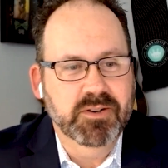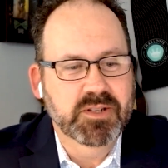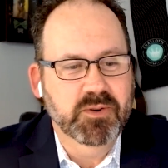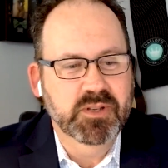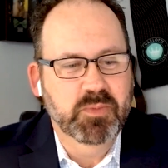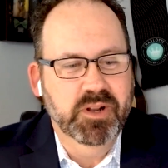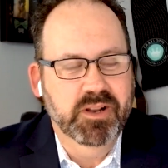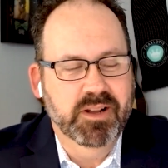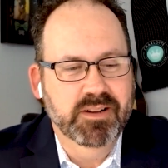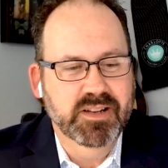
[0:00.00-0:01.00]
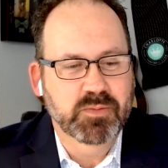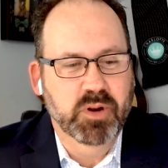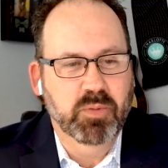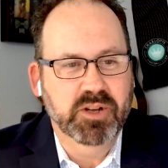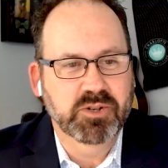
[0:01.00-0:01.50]
So it's been
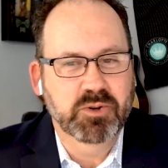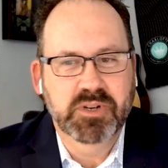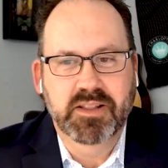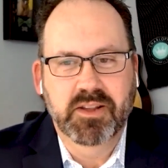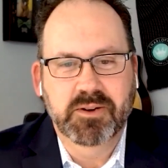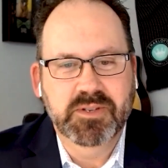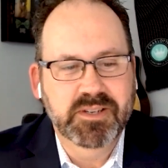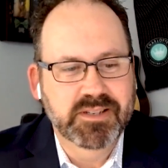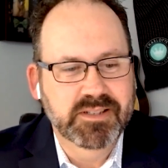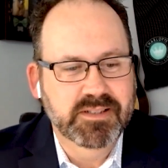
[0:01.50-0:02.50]
a pleasure to attend those.